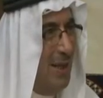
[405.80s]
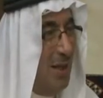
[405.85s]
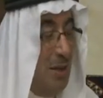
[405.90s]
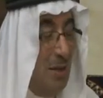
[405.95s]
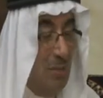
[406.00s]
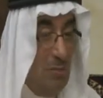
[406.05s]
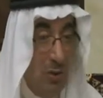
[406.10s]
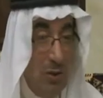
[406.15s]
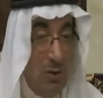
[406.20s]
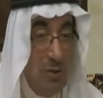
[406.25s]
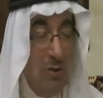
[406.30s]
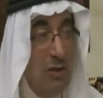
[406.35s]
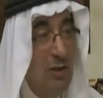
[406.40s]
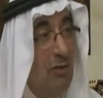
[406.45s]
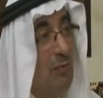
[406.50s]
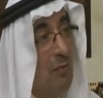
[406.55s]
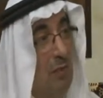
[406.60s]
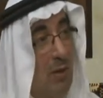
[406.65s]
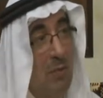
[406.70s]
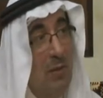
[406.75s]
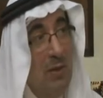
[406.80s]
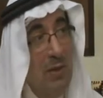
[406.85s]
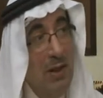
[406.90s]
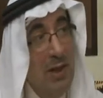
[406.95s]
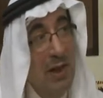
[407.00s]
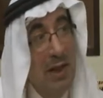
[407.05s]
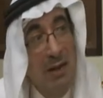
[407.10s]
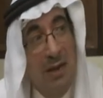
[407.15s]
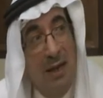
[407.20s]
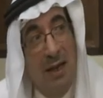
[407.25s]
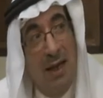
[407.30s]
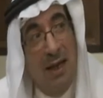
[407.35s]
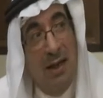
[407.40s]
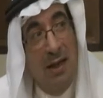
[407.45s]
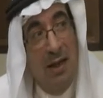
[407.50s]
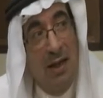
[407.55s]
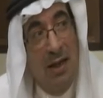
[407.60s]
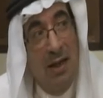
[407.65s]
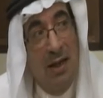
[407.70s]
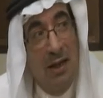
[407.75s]
Because most of people,
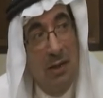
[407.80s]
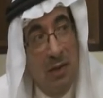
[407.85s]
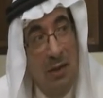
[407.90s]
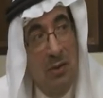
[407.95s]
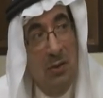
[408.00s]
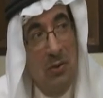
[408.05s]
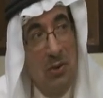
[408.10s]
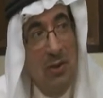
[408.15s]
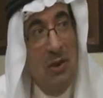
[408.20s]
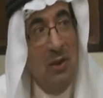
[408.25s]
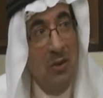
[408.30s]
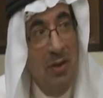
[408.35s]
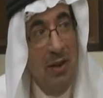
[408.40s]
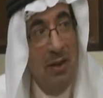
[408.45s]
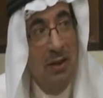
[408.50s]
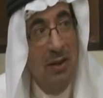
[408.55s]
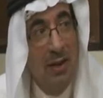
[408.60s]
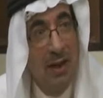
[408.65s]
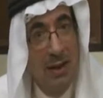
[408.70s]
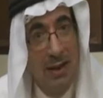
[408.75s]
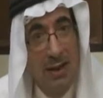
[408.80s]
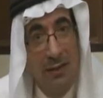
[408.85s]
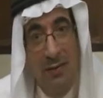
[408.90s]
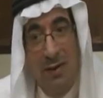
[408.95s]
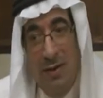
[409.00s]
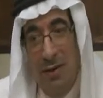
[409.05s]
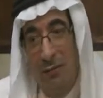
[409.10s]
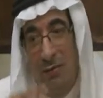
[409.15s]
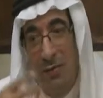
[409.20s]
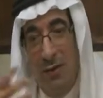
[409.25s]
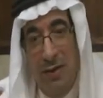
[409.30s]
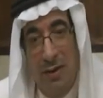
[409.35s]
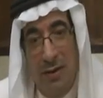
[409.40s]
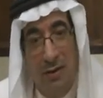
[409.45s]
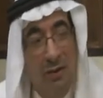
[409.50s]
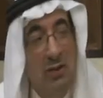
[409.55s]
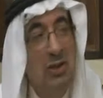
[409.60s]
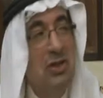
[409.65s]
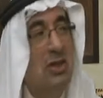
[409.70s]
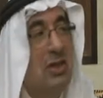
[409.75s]
you heard that, even for the
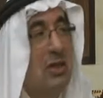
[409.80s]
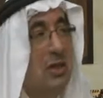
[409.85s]
traditional